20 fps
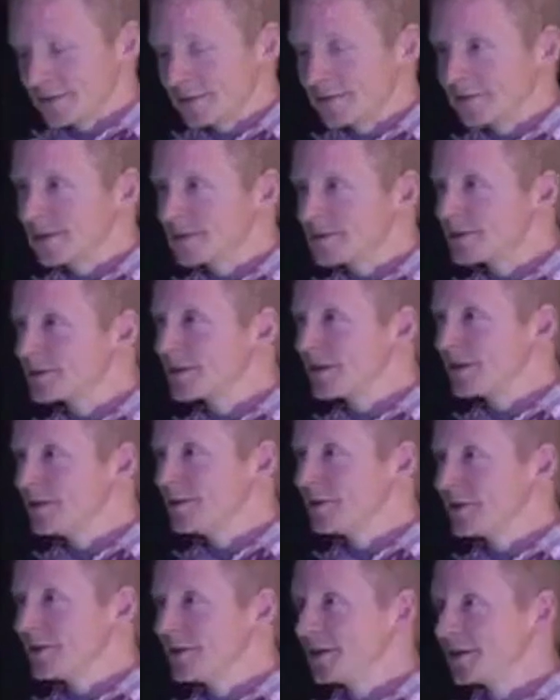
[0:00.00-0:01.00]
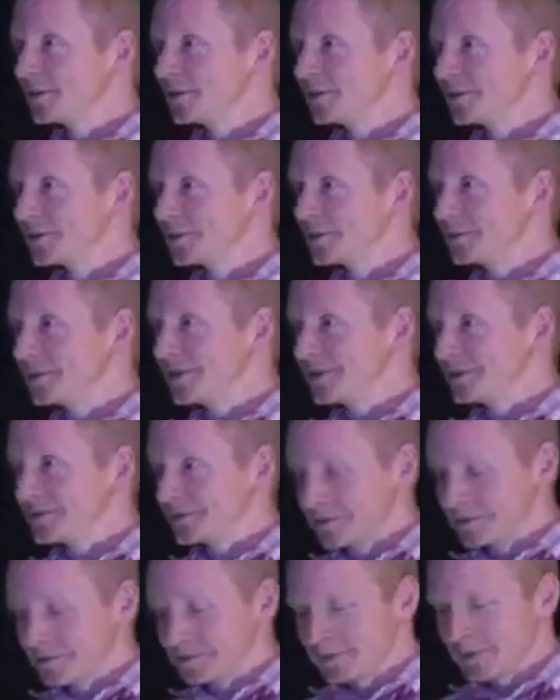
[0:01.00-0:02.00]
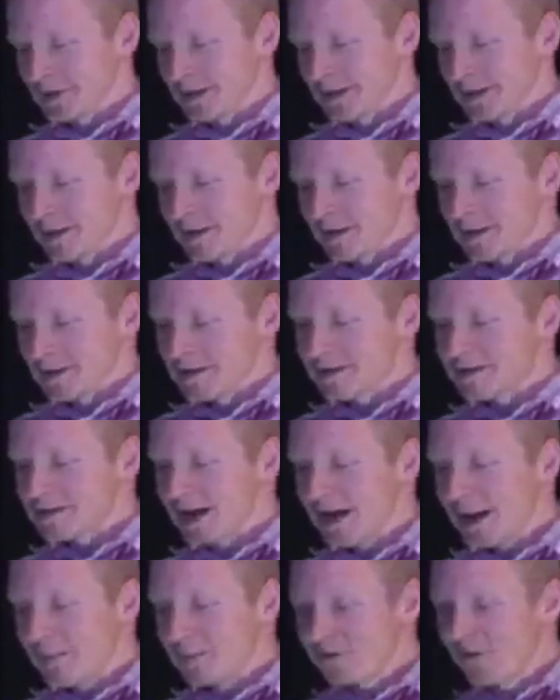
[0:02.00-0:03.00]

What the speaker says: It's okay, you can giggle a little bit. Stop